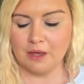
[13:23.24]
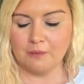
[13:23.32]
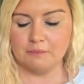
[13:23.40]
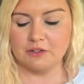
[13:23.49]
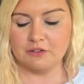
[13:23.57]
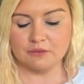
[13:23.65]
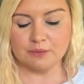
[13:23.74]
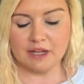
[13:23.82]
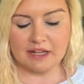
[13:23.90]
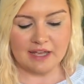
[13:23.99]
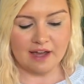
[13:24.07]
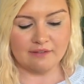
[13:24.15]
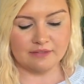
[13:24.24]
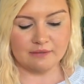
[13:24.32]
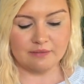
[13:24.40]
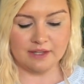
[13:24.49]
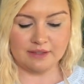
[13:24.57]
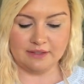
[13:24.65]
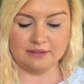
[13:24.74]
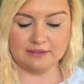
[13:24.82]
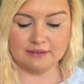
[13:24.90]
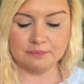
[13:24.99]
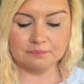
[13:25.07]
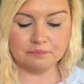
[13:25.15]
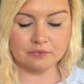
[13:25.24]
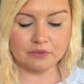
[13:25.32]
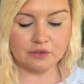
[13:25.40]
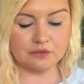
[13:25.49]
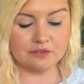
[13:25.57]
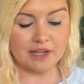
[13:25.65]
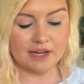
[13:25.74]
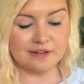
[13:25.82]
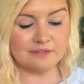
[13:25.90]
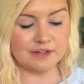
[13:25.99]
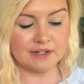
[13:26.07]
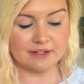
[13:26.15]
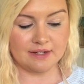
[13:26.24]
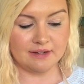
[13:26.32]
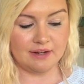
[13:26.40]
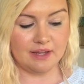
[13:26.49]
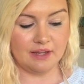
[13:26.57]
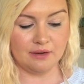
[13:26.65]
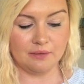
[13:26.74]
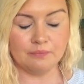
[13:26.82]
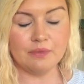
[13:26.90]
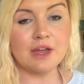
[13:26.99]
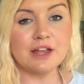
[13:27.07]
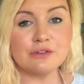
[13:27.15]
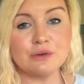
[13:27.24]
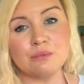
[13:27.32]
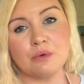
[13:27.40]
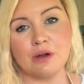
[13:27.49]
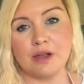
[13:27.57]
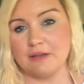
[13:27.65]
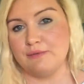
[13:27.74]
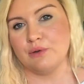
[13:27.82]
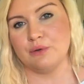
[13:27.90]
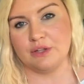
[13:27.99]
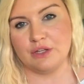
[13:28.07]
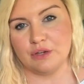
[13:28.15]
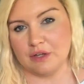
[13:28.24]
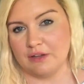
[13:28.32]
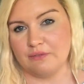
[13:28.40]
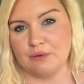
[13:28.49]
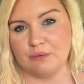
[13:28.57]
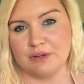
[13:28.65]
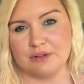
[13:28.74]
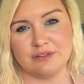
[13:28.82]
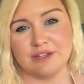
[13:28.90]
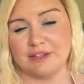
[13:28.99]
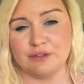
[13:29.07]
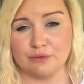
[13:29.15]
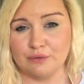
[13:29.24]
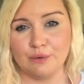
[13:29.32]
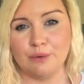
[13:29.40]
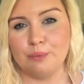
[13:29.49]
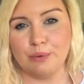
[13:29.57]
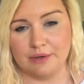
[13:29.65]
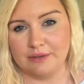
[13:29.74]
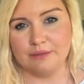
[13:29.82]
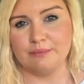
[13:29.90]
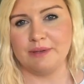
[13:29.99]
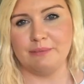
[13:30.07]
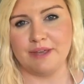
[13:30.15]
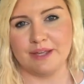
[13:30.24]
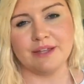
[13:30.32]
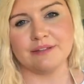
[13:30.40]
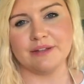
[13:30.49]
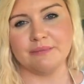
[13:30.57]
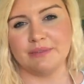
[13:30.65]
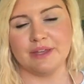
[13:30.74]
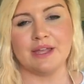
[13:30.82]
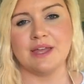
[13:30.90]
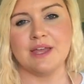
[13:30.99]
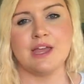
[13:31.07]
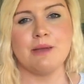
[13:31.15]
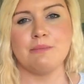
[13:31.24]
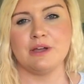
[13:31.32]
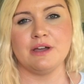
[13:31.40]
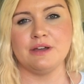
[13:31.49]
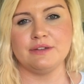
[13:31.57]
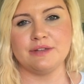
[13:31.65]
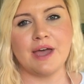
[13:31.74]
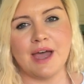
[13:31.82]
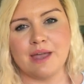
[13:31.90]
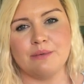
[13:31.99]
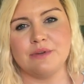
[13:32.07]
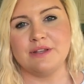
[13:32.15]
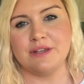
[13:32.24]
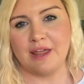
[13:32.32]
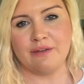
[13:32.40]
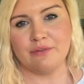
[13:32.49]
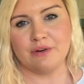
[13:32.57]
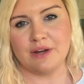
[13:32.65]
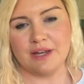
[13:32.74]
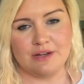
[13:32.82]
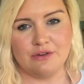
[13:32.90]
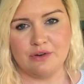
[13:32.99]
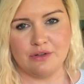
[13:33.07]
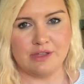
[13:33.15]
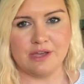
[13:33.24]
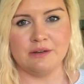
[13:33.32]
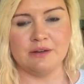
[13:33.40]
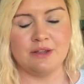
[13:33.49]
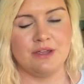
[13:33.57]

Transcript: But just while I have them like this, there's 9 fitted in here. And don't worry if you're only cooking for one and think there's no point in me making something, because I would never eat all that.